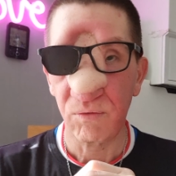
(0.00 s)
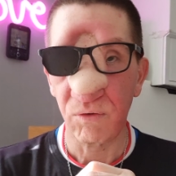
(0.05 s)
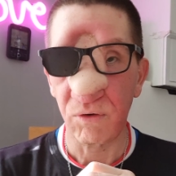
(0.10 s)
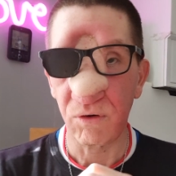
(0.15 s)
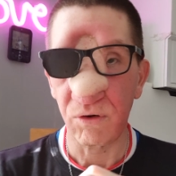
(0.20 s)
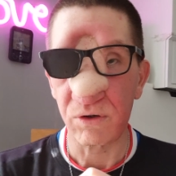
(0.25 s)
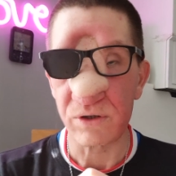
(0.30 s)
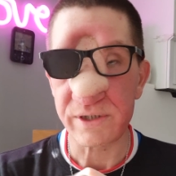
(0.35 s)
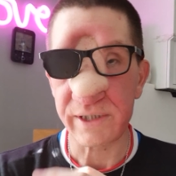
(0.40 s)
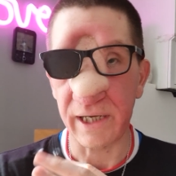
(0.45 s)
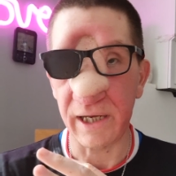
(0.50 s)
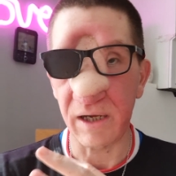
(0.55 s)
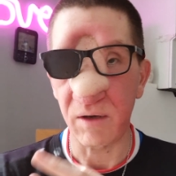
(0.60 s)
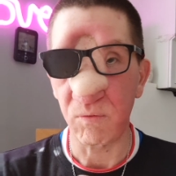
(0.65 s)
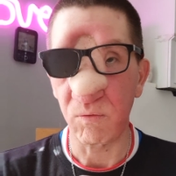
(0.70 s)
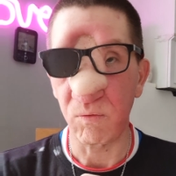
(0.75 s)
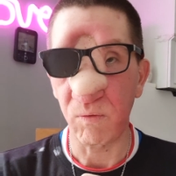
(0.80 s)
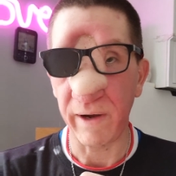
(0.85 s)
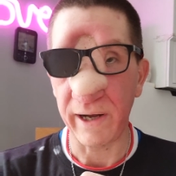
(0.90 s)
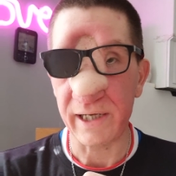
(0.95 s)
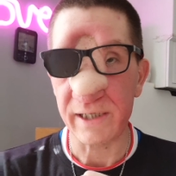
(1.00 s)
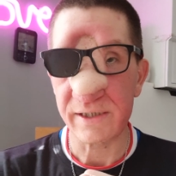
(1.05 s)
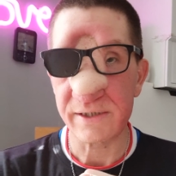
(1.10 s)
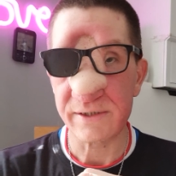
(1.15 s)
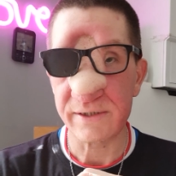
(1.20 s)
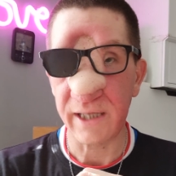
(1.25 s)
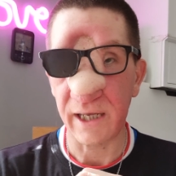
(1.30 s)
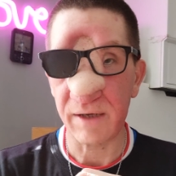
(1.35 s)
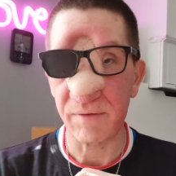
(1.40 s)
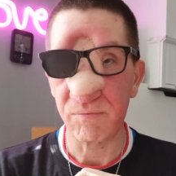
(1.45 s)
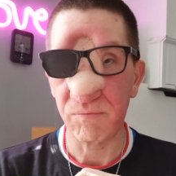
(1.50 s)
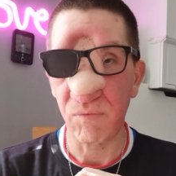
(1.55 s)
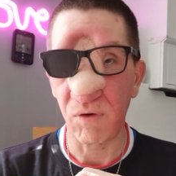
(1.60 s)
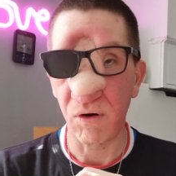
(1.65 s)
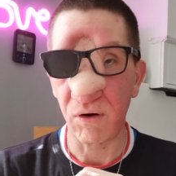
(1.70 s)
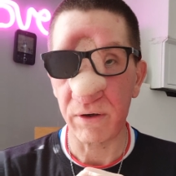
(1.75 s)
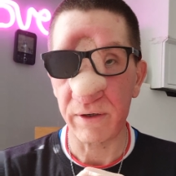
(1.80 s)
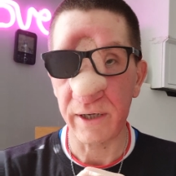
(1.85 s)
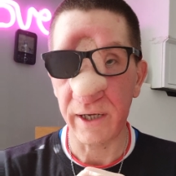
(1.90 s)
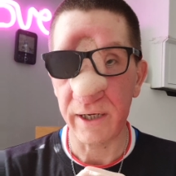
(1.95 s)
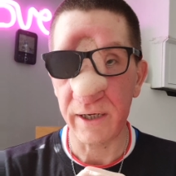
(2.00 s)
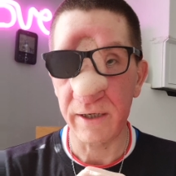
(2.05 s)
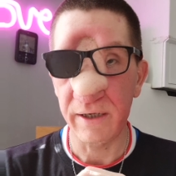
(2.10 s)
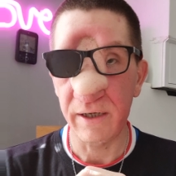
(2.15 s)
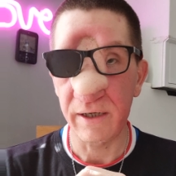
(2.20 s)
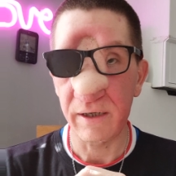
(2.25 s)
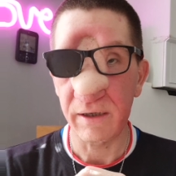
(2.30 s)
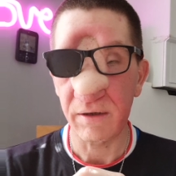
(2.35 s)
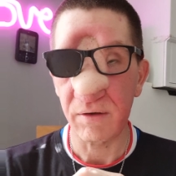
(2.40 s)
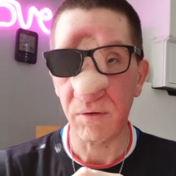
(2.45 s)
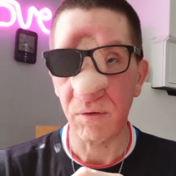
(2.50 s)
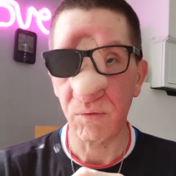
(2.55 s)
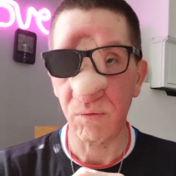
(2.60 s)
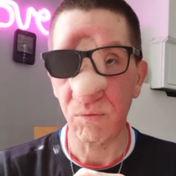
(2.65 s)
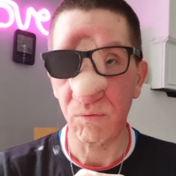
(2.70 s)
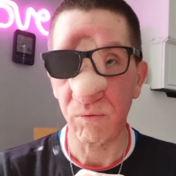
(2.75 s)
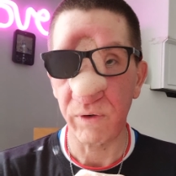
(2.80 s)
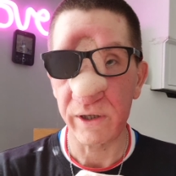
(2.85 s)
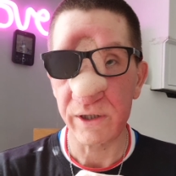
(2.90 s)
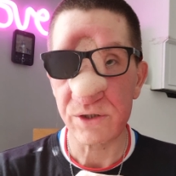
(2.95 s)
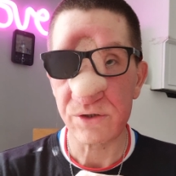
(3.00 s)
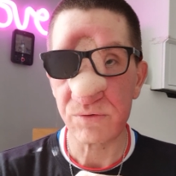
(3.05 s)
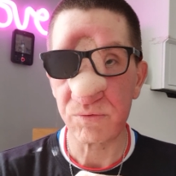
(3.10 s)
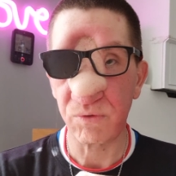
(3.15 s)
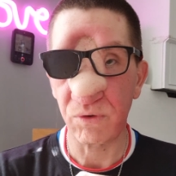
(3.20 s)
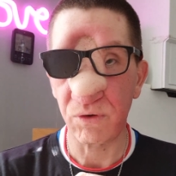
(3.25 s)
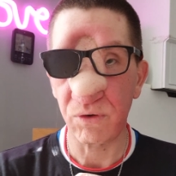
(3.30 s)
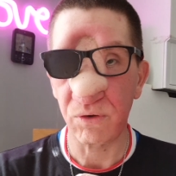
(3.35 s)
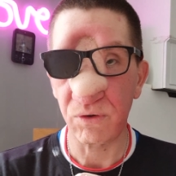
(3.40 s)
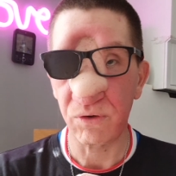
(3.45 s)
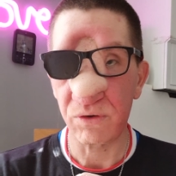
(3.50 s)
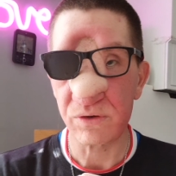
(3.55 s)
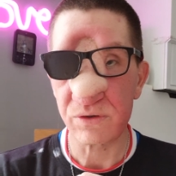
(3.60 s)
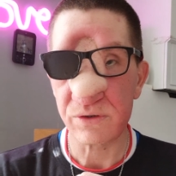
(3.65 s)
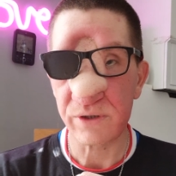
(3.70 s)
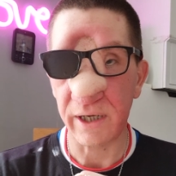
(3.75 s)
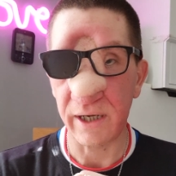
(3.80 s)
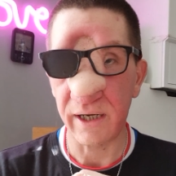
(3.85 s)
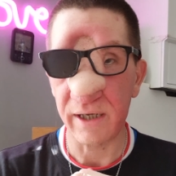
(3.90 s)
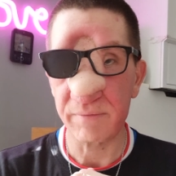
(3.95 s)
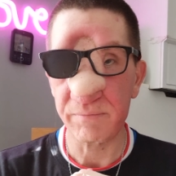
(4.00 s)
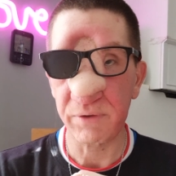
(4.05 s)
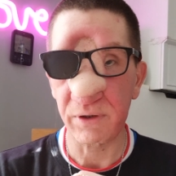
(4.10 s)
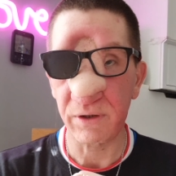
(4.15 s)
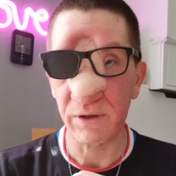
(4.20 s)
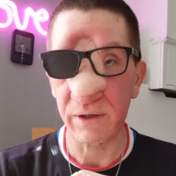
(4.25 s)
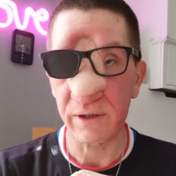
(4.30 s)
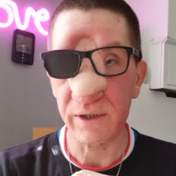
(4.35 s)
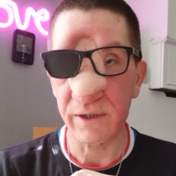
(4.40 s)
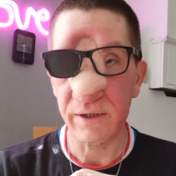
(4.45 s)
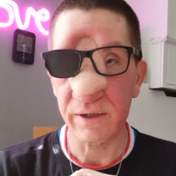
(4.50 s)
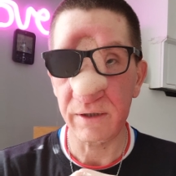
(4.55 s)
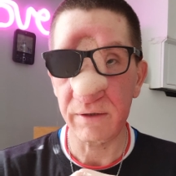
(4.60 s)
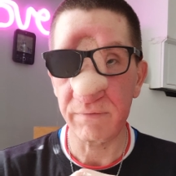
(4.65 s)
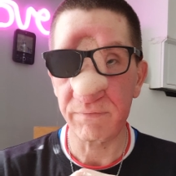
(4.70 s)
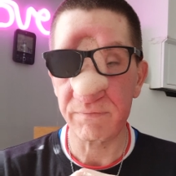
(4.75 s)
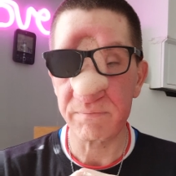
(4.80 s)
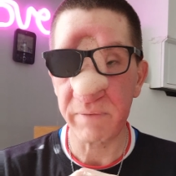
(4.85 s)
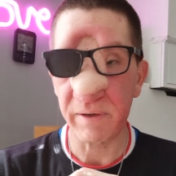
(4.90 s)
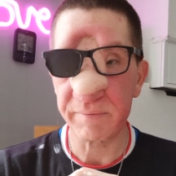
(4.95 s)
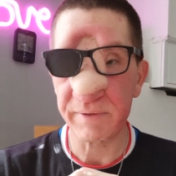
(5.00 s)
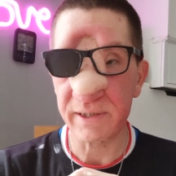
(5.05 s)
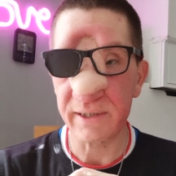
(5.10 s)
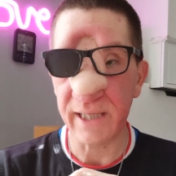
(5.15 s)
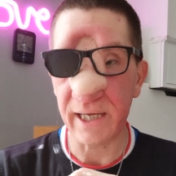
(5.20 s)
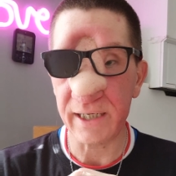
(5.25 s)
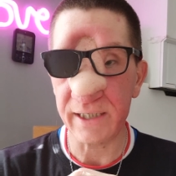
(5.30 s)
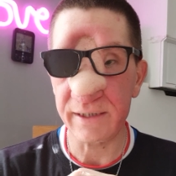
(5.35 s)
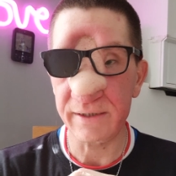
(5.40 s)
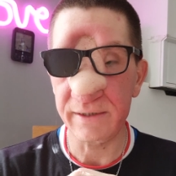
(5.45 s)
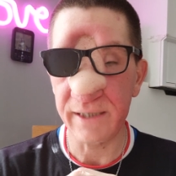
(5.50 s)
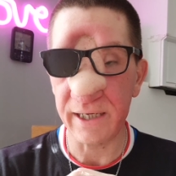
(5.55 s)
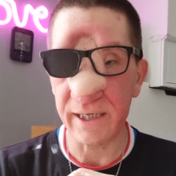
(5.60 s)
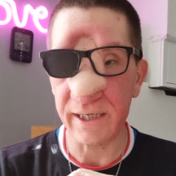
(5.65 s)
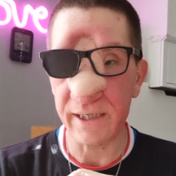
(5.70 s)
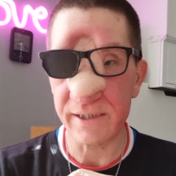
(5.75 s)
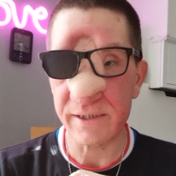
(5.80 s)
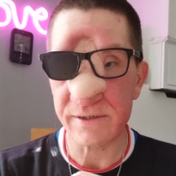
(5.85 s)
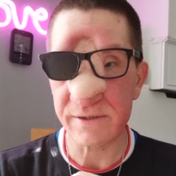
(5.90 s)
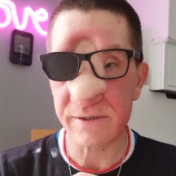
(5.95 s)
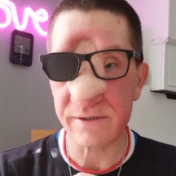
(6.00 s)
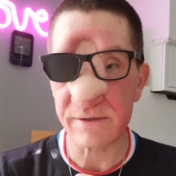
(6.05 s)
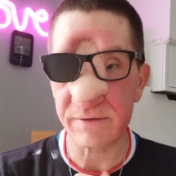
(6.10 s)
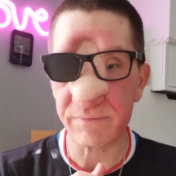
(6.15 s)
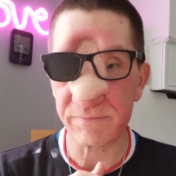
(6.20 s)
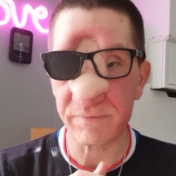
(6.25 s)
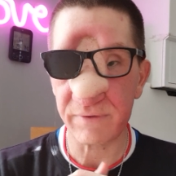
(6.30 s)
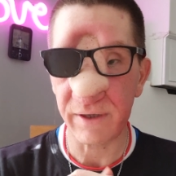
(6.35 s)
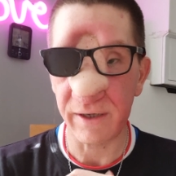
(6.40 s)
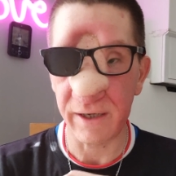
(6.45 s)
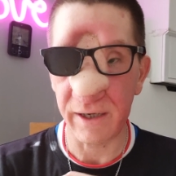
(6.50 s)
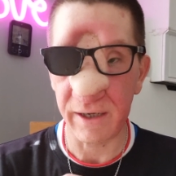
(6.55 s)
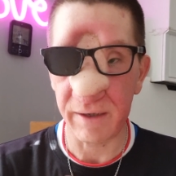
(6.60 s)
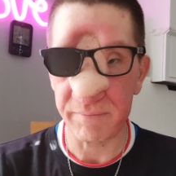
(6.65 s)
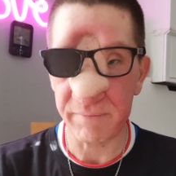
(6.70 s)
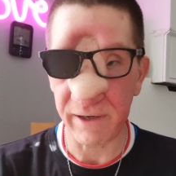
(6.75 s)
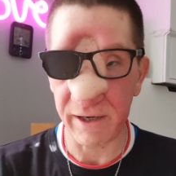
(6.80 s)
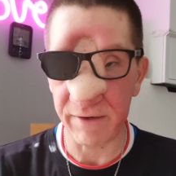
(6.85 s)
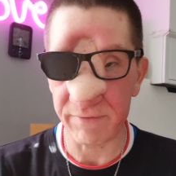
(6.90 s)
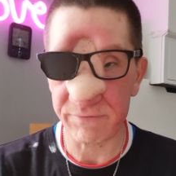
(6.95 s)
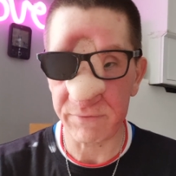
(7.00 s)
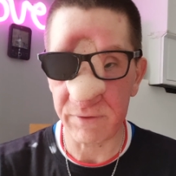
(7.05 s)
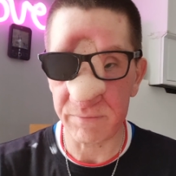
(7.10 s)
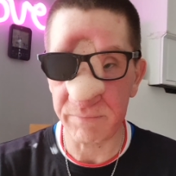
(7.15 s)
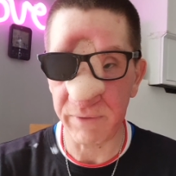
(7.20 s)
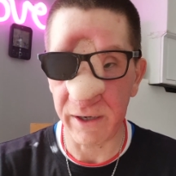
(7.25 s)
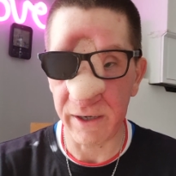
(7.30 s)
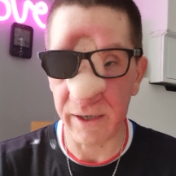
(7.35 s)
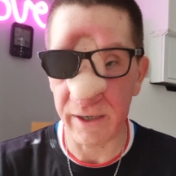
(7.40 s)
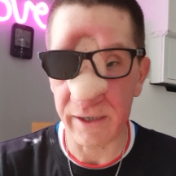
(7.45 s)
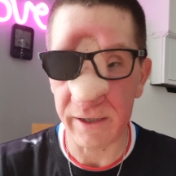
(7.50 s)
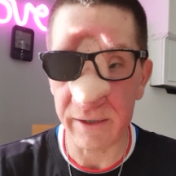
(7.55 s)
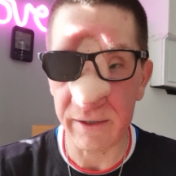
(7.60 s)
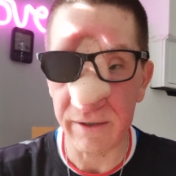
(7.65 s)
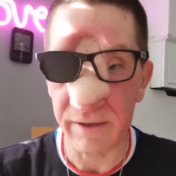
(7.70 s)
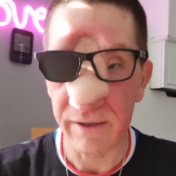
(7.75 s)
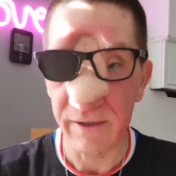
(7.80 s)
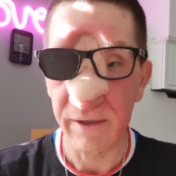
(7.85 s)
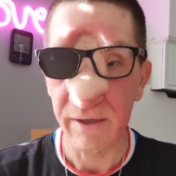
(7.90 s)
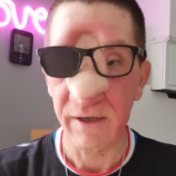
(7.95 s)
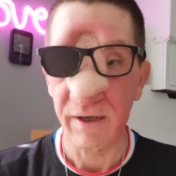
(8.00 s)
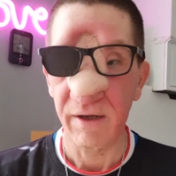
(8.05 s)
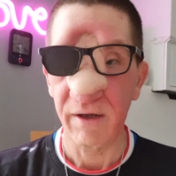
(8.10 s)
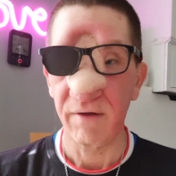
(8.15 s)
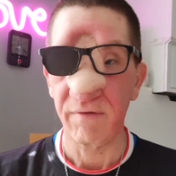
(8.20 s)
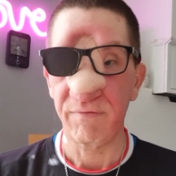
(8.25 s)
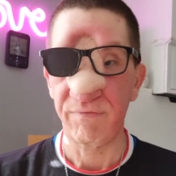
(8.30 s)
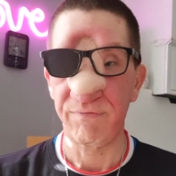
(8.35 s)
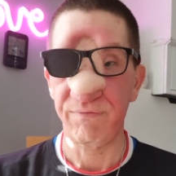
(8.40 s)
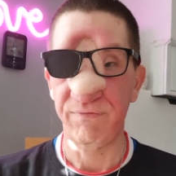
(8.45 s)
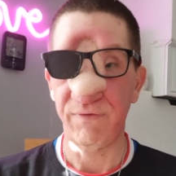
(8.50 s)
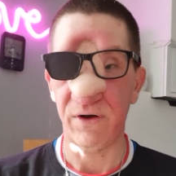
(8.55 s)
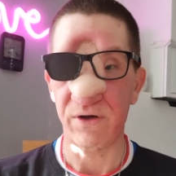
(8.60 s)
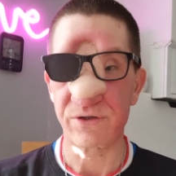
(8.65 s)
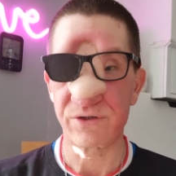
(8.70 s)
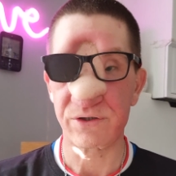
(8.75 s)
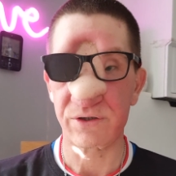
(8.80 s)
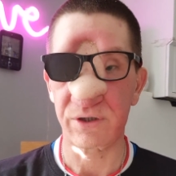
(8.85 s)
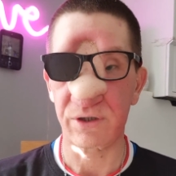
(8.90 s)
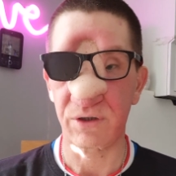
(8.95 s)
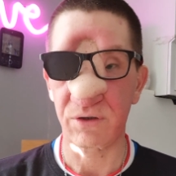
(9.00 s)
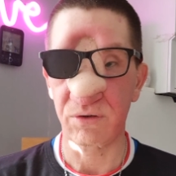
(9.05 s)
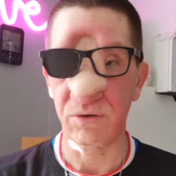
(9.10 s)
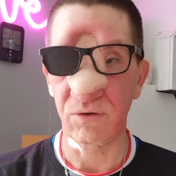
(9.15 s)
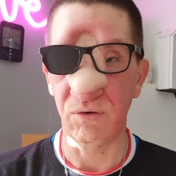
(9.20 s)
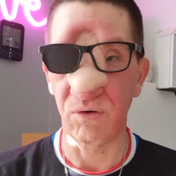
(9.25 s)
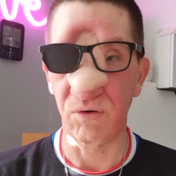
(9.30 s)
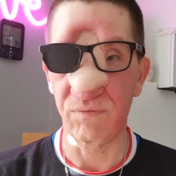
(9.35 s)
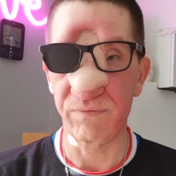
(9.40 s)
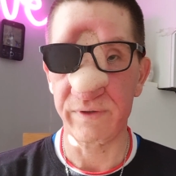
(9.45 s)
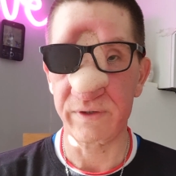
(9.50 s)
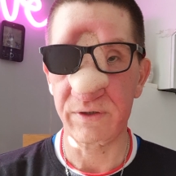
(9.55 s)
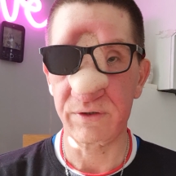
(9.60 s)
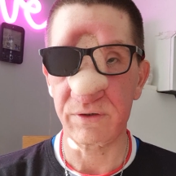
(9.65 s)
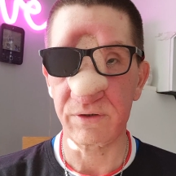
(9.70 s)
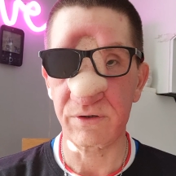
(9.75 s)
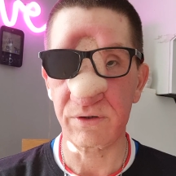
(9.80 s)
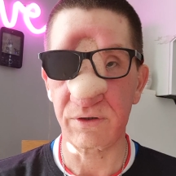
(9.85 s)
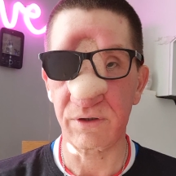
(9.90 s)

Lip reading: was a Wednesday morning, which was, I believe, maybe 9 days after my first COVID